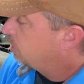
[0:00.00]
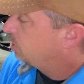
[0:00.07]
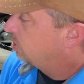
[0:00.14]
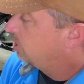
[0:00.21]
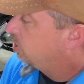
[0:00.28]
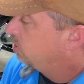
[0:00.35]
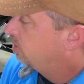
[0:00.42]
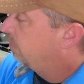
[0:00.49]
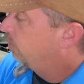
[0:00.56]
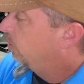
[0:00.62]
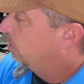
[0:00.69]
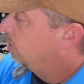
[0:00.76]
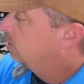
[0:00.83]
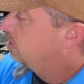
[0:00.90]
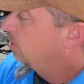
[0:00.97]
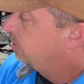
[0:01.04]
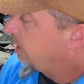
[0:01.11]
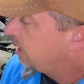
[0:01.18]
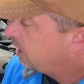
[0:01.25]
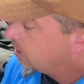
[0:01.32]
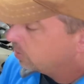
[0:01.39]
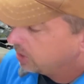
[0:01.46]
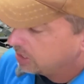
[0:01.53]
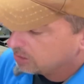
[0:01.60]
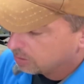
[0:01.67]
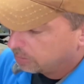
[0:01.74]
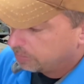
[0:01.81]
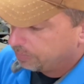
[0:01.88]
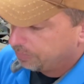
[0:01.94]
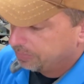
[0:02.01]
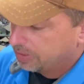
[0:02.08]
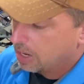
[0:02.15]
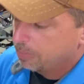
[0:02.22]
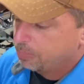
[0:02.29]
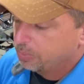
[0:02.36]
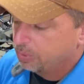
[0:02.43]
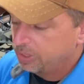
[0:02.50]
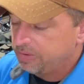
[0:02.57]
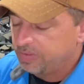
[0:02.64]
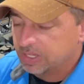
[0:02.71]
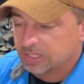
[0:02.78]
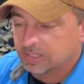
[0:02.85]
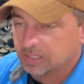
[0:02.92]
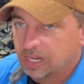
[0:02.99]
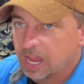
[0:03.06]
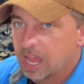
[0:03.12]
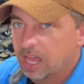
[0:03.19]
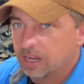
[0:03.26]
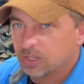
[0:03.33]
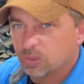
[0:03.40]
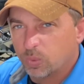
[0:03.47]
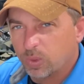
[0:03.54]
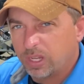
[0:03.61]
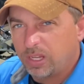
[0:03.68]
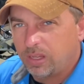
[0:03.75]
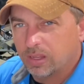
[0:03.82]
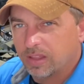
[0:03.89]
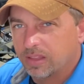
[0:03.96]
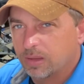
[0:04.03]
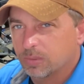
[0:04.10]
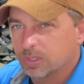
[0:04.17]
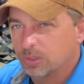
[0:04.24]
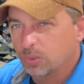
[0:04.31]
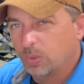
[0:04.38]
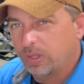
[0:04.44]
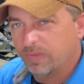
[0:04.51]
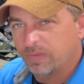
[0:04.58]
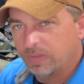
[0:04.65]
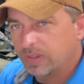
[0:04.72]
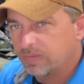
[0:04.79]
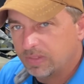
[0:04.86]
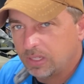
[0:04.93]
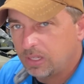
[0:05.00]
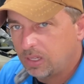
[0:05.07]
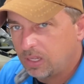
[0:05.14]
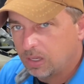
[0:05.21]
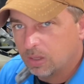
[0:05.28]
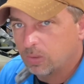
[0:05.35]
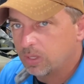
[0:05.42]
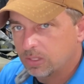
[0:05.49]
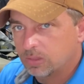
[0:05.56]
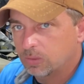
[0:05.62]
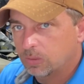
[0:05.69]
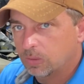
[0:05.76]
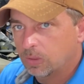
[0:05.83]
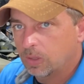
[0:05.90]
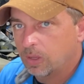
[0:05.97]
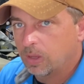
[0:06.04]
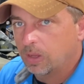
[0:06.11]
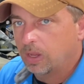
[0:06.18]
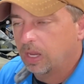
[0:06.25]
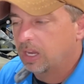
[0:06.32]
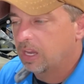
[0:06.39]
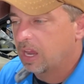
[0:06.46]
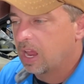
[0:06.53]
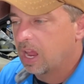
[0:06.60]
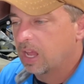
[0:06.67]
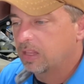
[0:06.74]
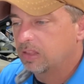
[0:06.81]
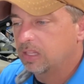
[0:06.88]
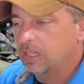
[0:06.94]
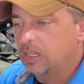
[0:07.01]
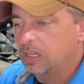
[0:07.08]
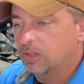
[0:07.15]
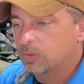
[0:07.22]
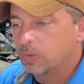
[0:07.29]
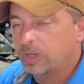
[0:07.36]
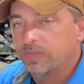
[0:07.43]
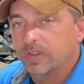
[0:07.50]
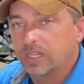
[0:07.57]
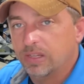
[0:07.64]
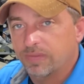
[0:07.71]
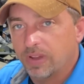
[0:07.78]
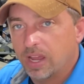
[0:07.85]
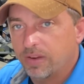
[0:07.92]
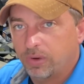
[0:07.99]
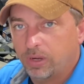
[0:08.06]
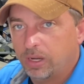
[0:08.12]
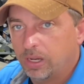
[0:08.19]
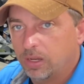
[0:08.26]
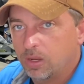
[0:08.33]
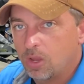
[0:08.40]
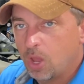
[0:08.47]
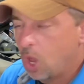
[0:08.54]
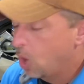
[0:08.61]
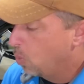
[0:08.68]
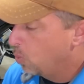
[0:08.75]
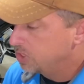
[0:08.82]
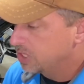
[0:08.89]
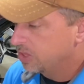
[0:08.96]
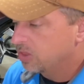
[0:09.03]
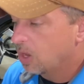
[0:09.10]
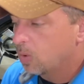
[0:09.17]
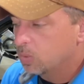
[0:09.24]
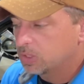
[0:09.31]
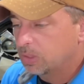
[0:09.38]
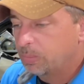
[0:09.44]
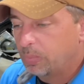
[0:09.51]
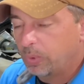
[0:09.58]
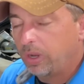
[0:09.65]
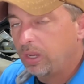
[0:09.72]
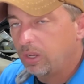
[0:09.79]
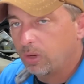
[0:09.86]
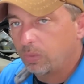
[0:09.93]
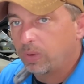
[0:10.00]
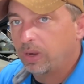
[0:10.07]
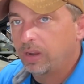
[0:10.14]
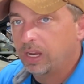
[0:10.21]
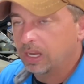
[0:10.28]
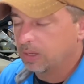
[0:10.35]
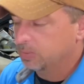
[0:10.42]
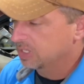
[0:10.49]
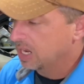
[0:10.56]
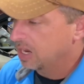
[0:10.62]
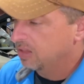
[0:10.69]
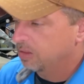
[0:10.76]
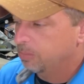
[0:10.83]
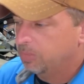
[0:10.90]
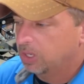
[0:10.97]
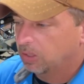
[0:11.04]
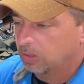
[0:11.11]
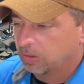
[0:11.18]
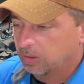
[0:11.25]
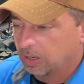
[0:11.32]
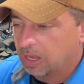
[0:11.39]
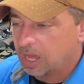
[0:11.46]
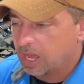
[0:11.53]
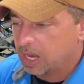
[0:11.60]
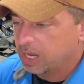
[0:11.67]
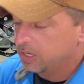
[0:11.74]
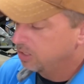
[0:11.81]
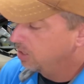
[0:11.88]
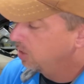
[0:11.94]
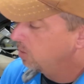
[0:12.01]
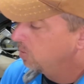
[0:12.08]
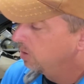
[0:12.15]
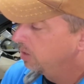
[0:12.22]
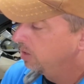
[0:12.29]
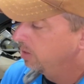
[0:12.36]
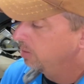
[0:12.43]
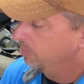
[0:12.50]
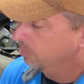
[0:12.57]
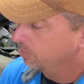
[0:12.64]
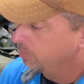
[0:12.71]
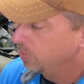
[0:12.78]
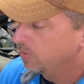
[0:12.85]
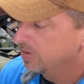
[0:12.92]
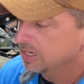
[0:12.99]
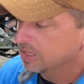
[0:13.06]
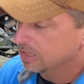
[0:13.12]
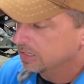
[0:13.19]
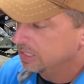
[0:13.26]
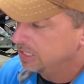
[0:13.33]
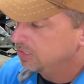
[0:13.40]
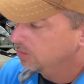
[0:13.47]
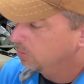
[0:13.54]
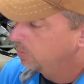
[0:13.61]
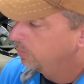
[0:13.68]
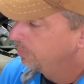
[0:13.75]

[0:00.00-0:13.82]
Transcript: you're gonna use it for. So the Eco Diesel, I previously had I think it was a 2015 Eco Diesel, and it had the 355 rear end, which I thought was a pretty good rear end. It was kind of the middle of the line, you know, moving into the diesel.